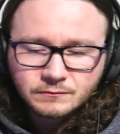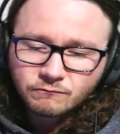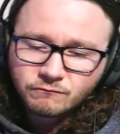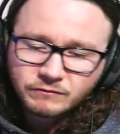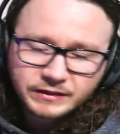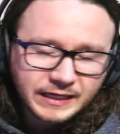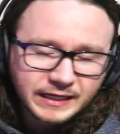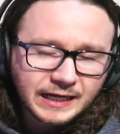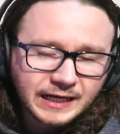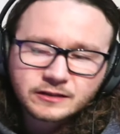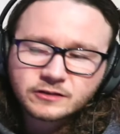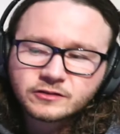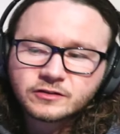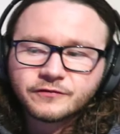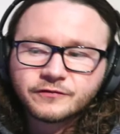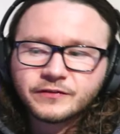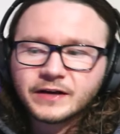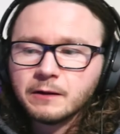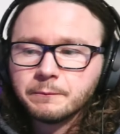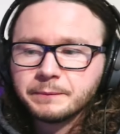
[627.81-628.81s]
Regardless
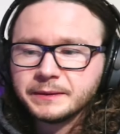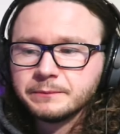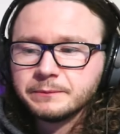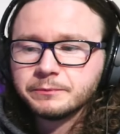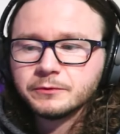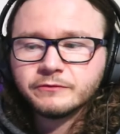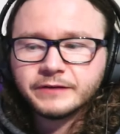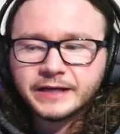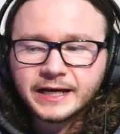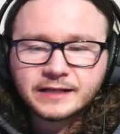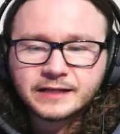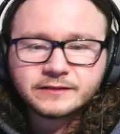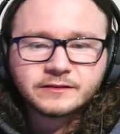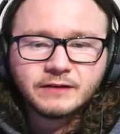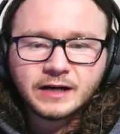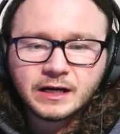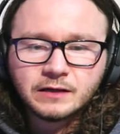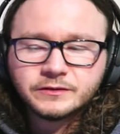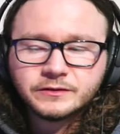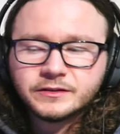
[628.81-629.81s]
of how people react
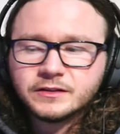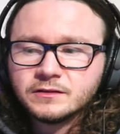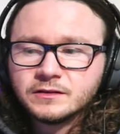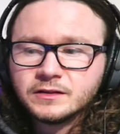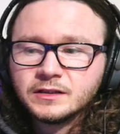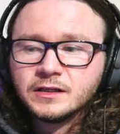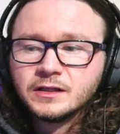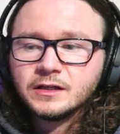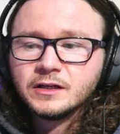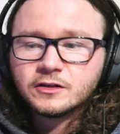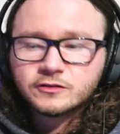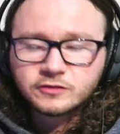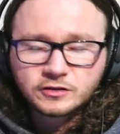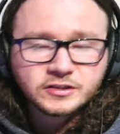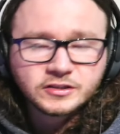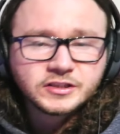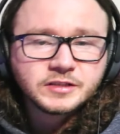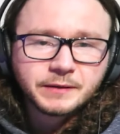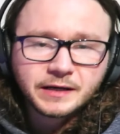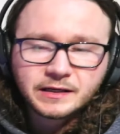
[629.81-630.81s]
around you. As long
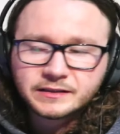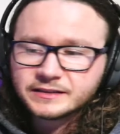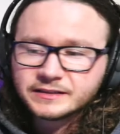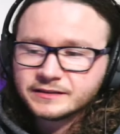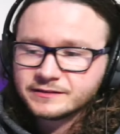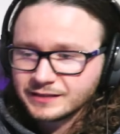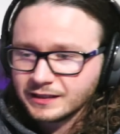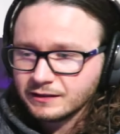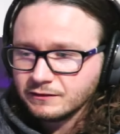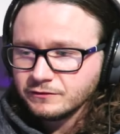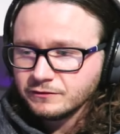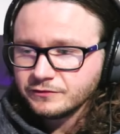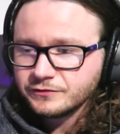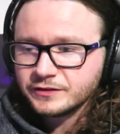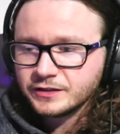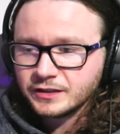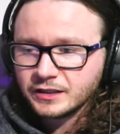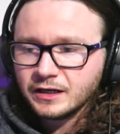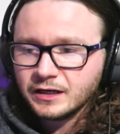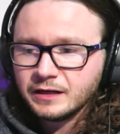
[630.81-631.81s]
as you're proud of yourself,
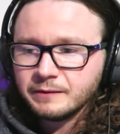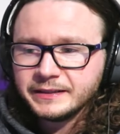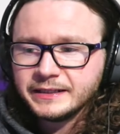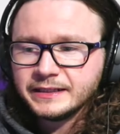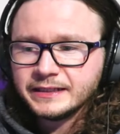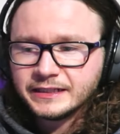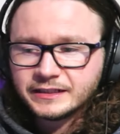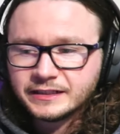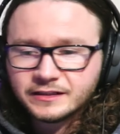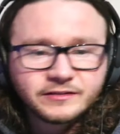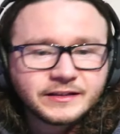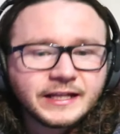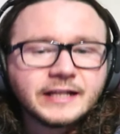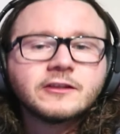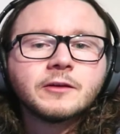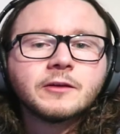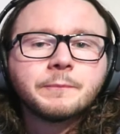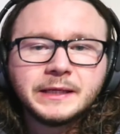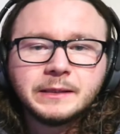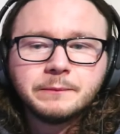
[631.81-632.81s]
you know what I mean? And you stick
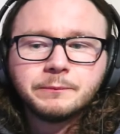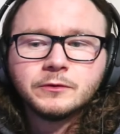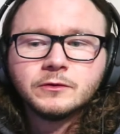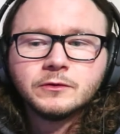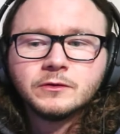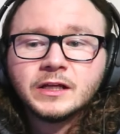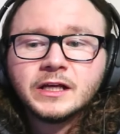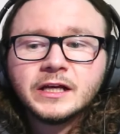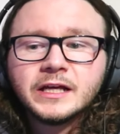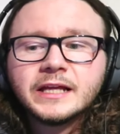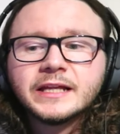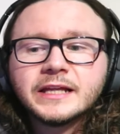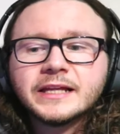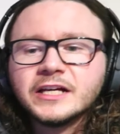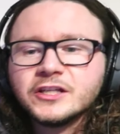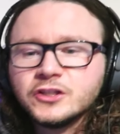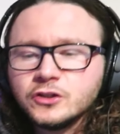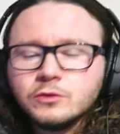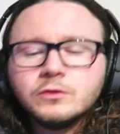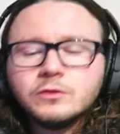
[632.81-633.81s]
to people
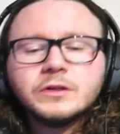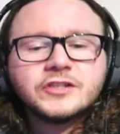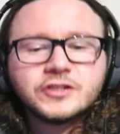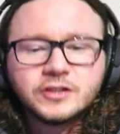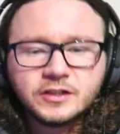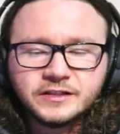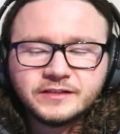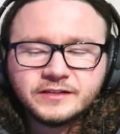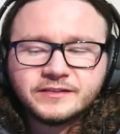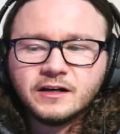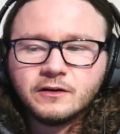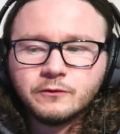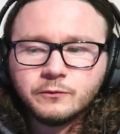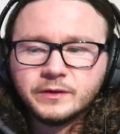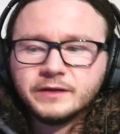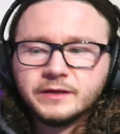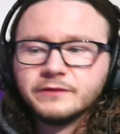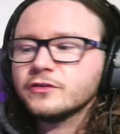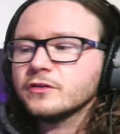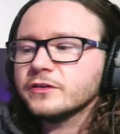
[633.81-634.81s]
that you enjoy yourself
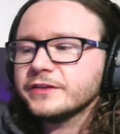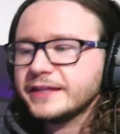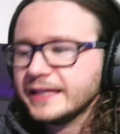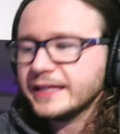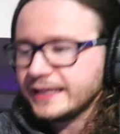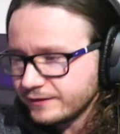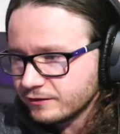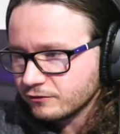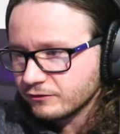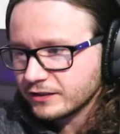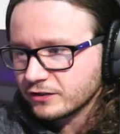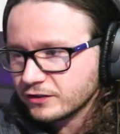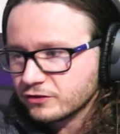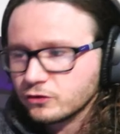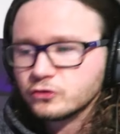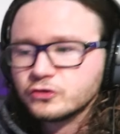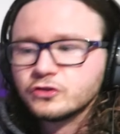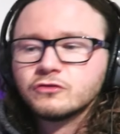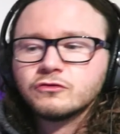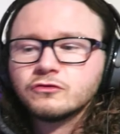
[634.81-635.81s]
with. So these are in a
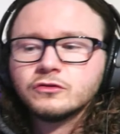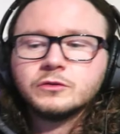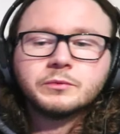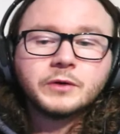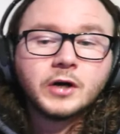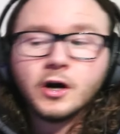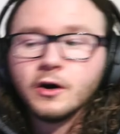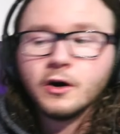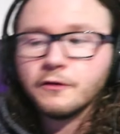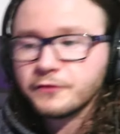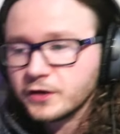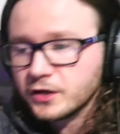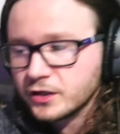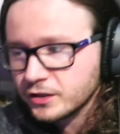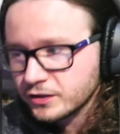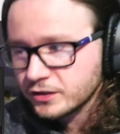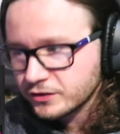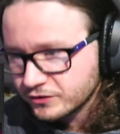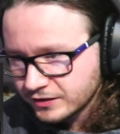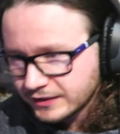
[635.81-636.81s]
social group of
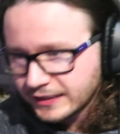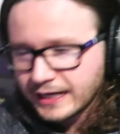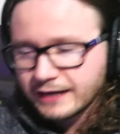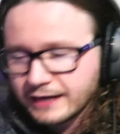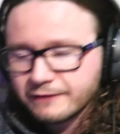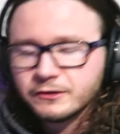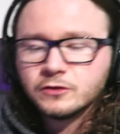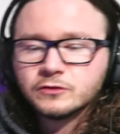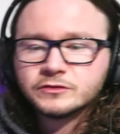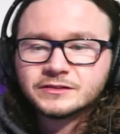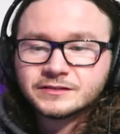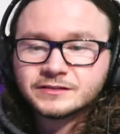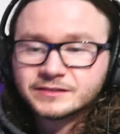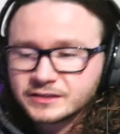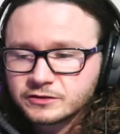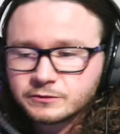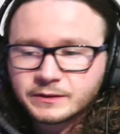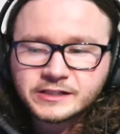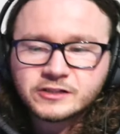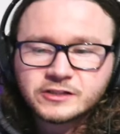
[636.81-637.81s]
scenarios and
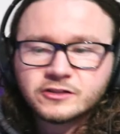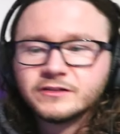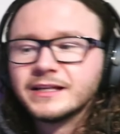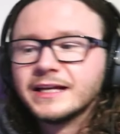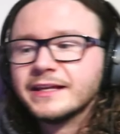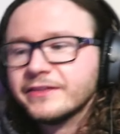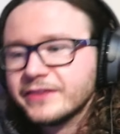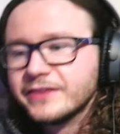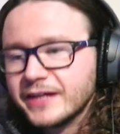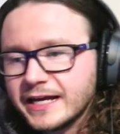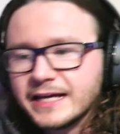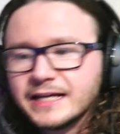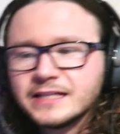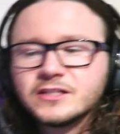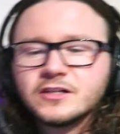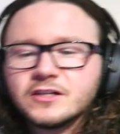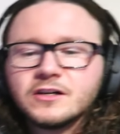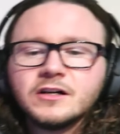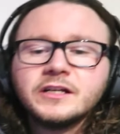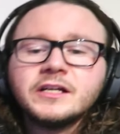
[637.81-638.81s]
situations that they
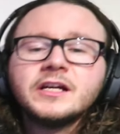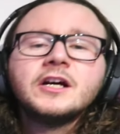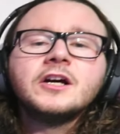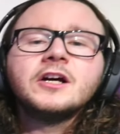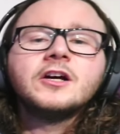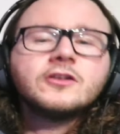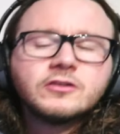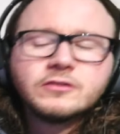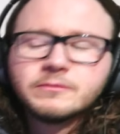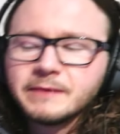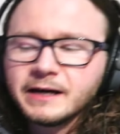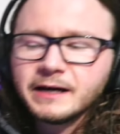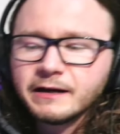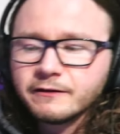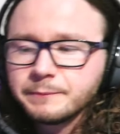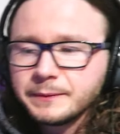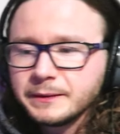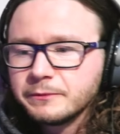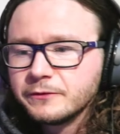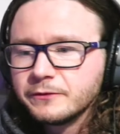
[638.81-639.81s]
enjoy. Doesn't matter
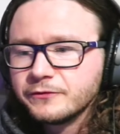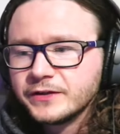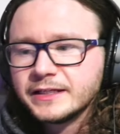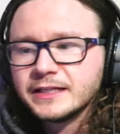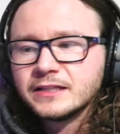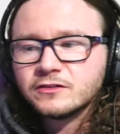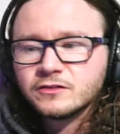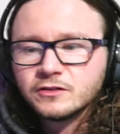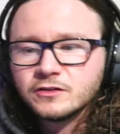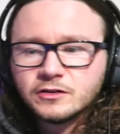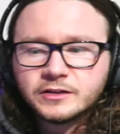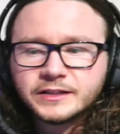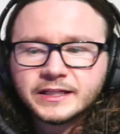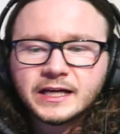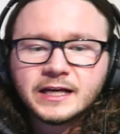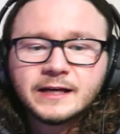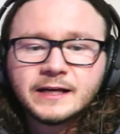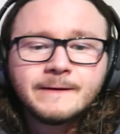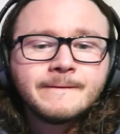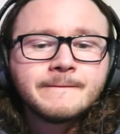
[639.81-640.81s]
if people think it's
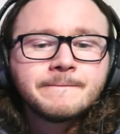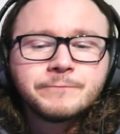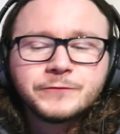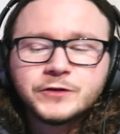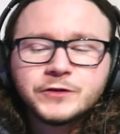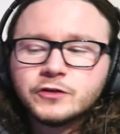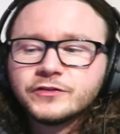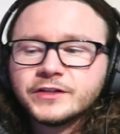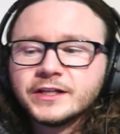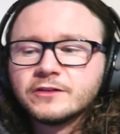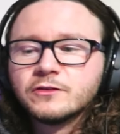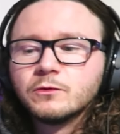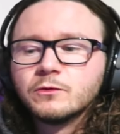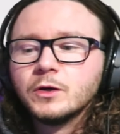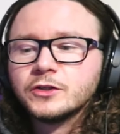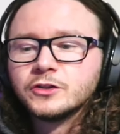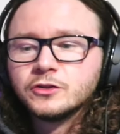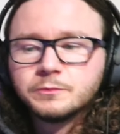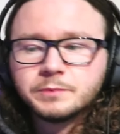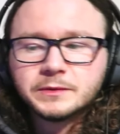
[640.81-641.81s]
nerdy, you stick to
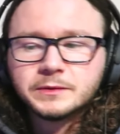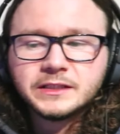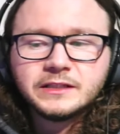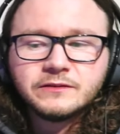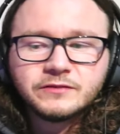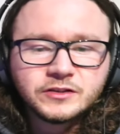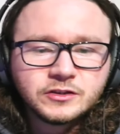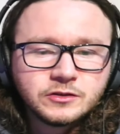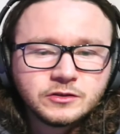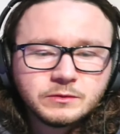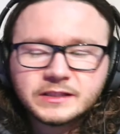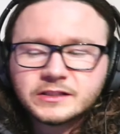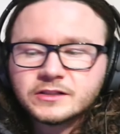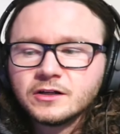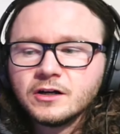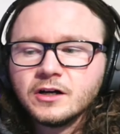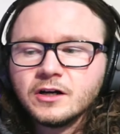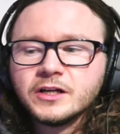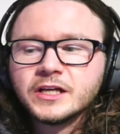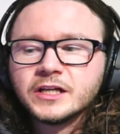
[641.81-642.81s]
what you believe and you
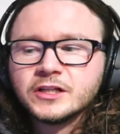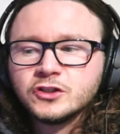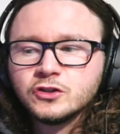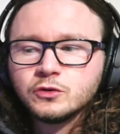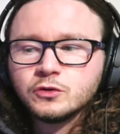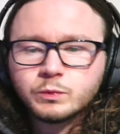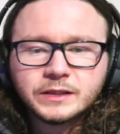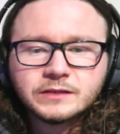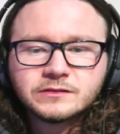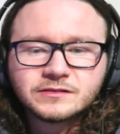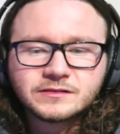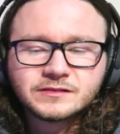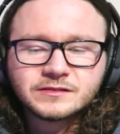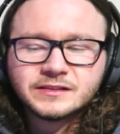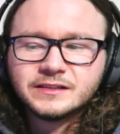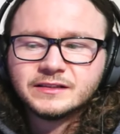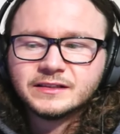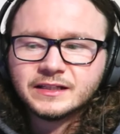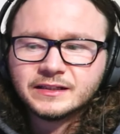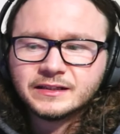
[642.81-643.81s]
enjoy and you will
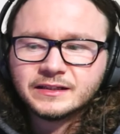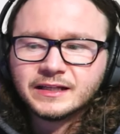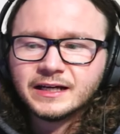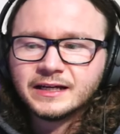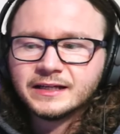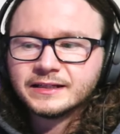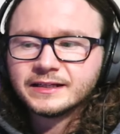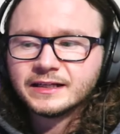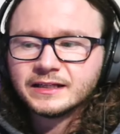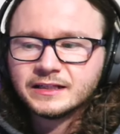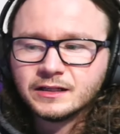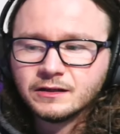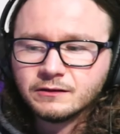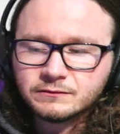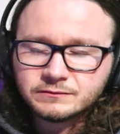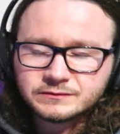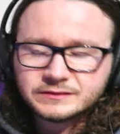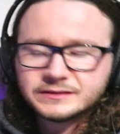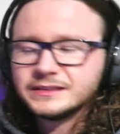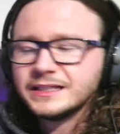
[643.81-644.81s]
succeed. And like, you
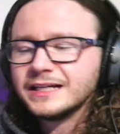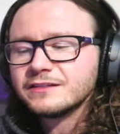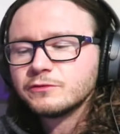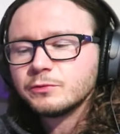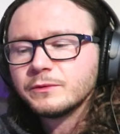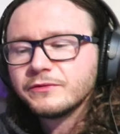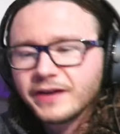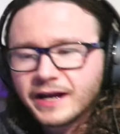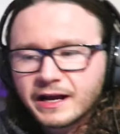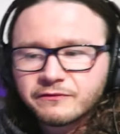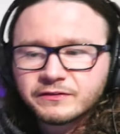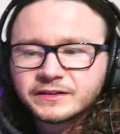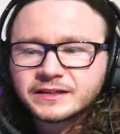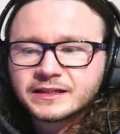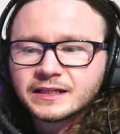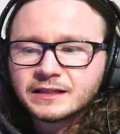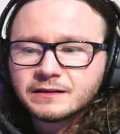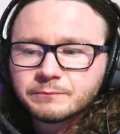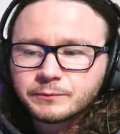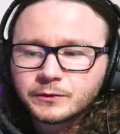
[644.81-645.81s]
know, that's with
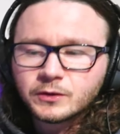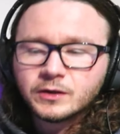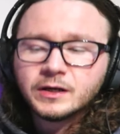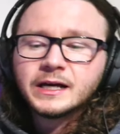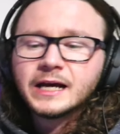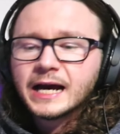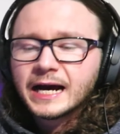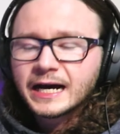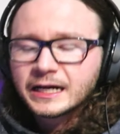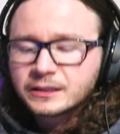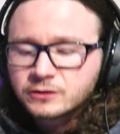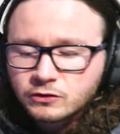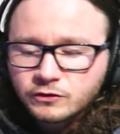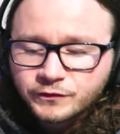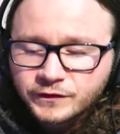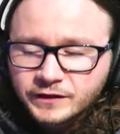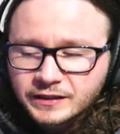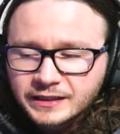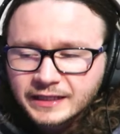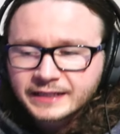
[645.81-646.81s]
everything. But I do
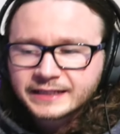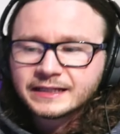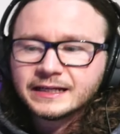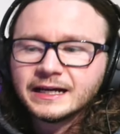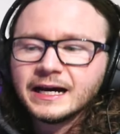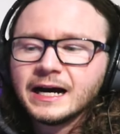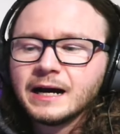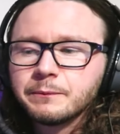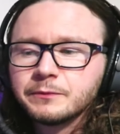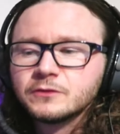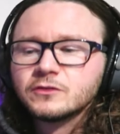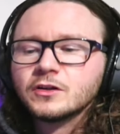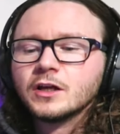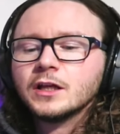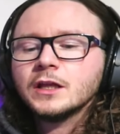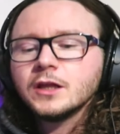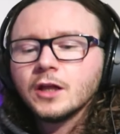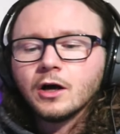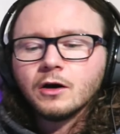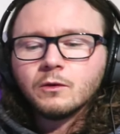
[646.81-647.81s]
feel like it happens a
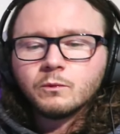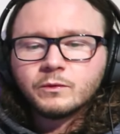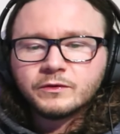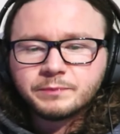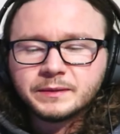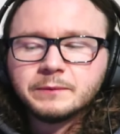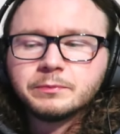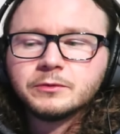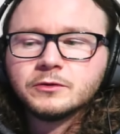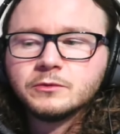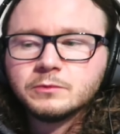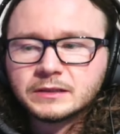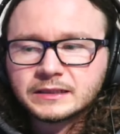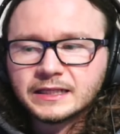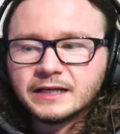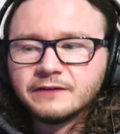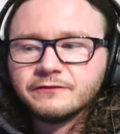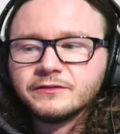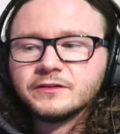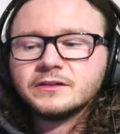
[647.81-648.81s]
lot with people who are
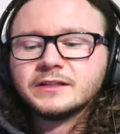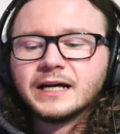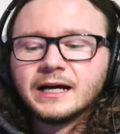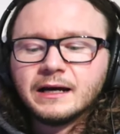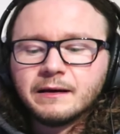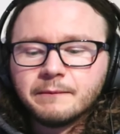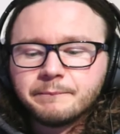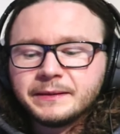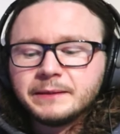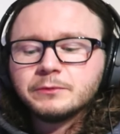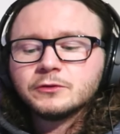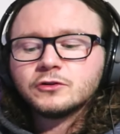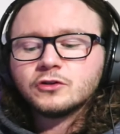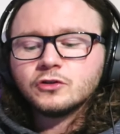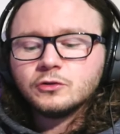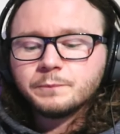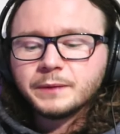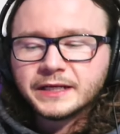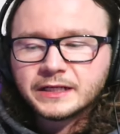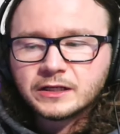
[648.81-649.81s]
clever, that people
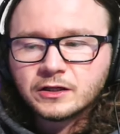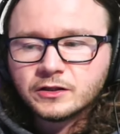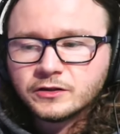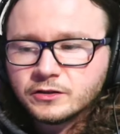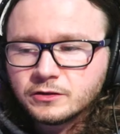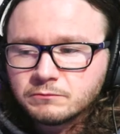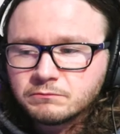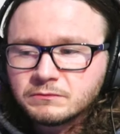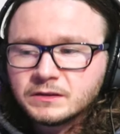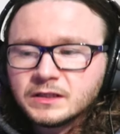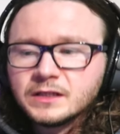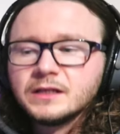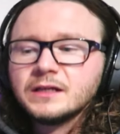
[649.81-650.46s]
do pick on them.